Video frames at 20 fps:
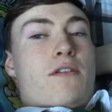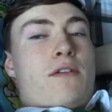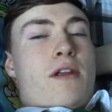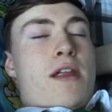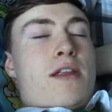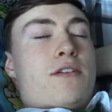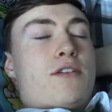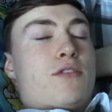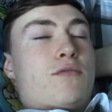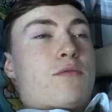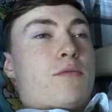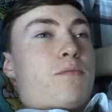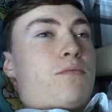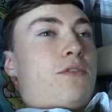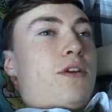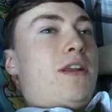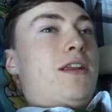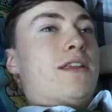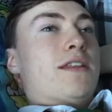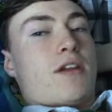Rangers were
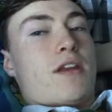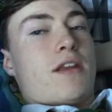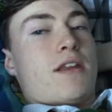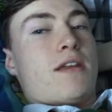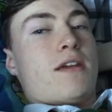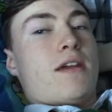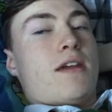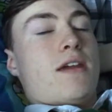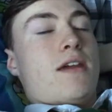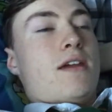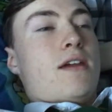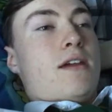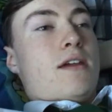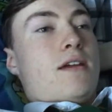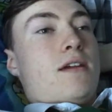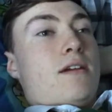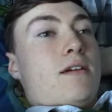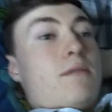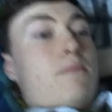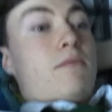brilliant, really.
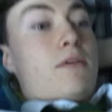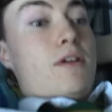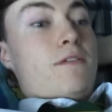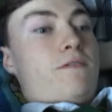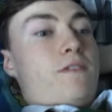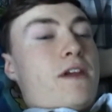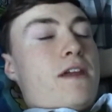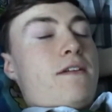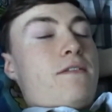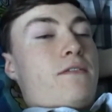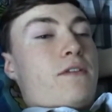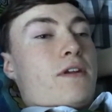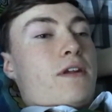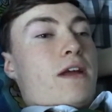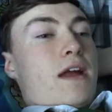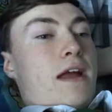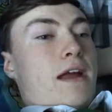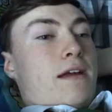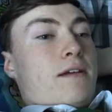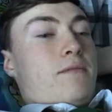My
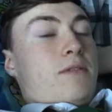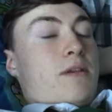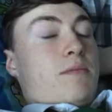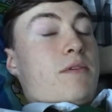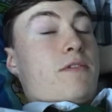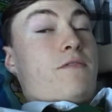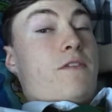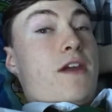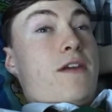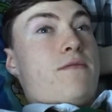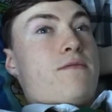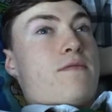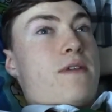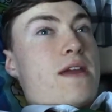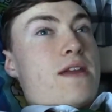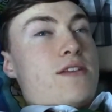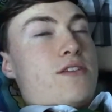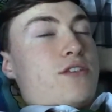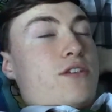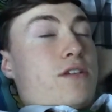favorite
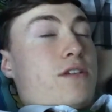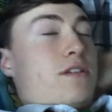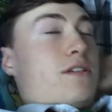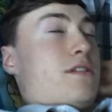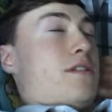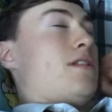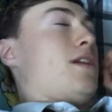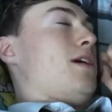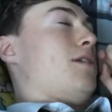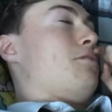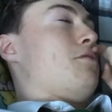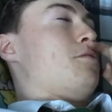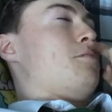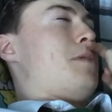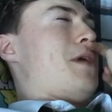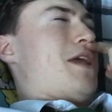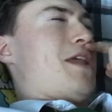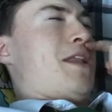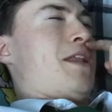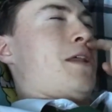Ranger has always
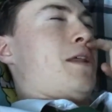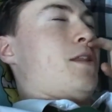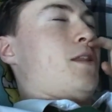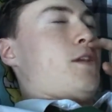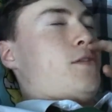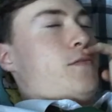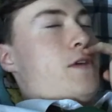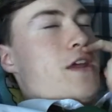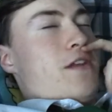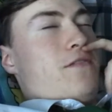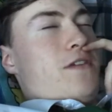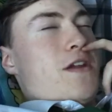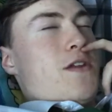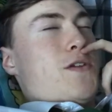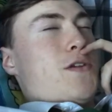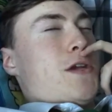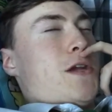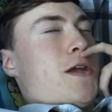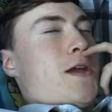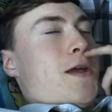been the Red
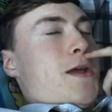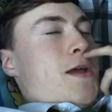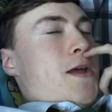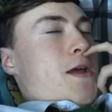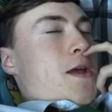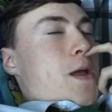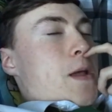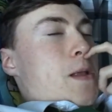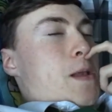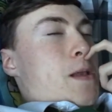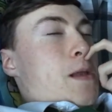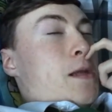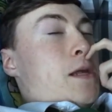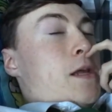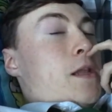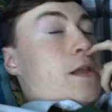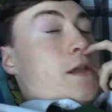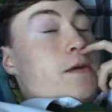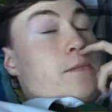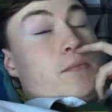Ranger. Like,
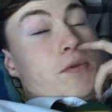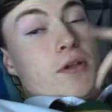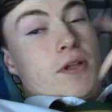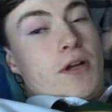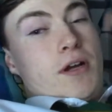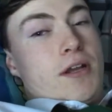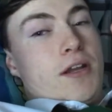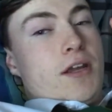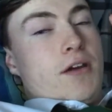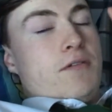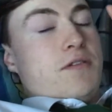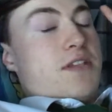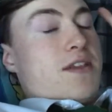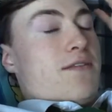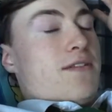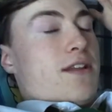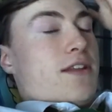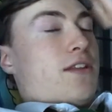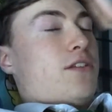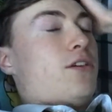but I'd always
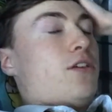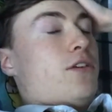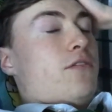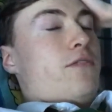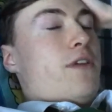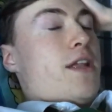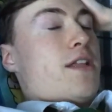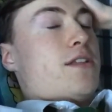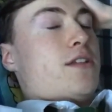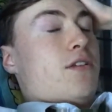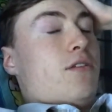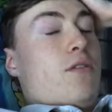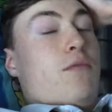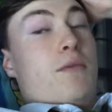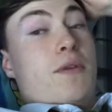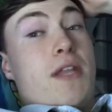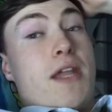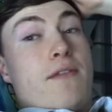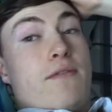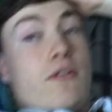never like the color red, so I
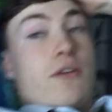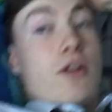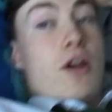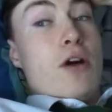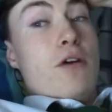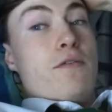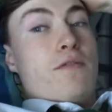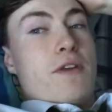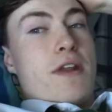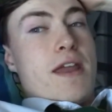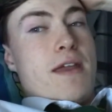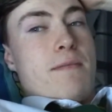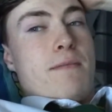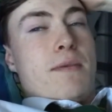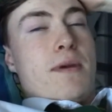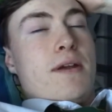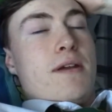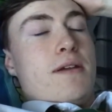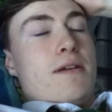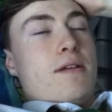would never go for him.
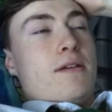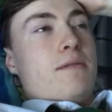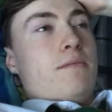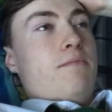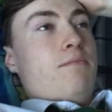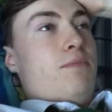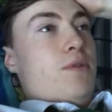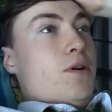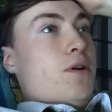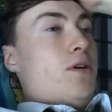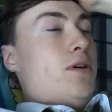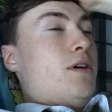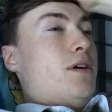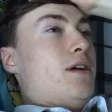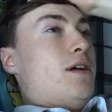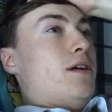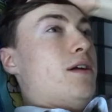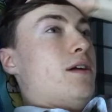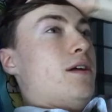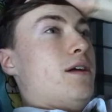But
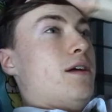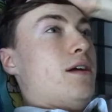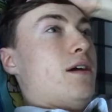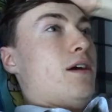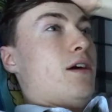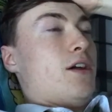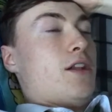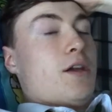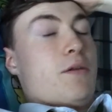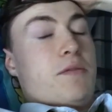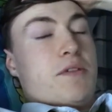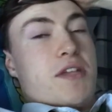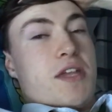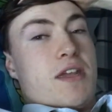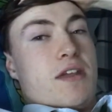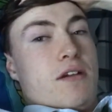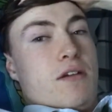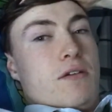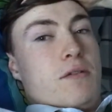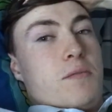I'd always
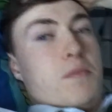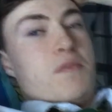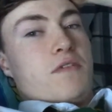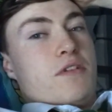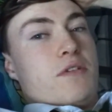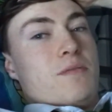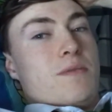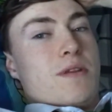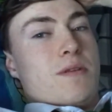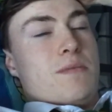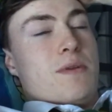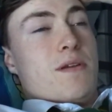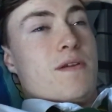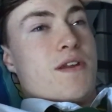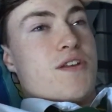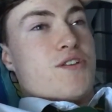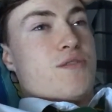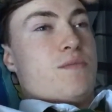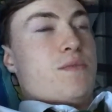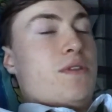say, oh, I'd prefer to be a Blue
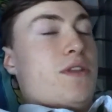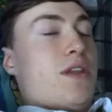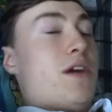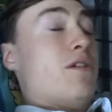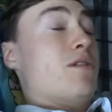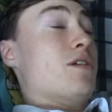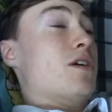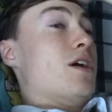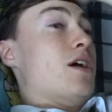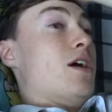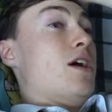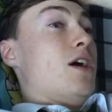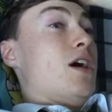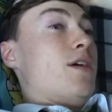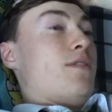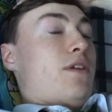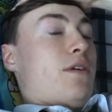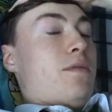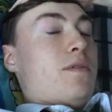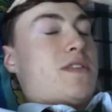Ranger. But no,
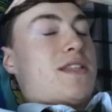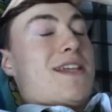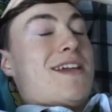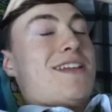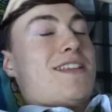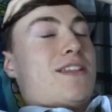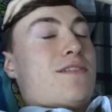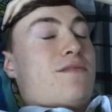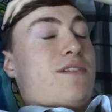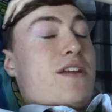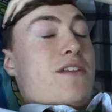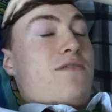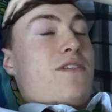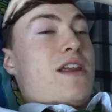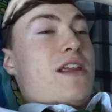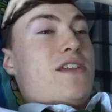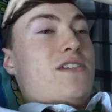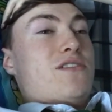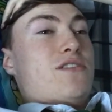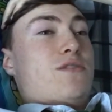I've always liked the Red
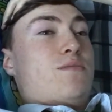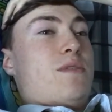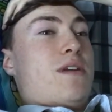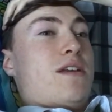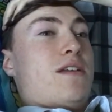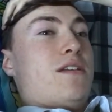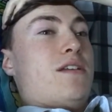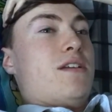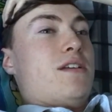Ranger as well.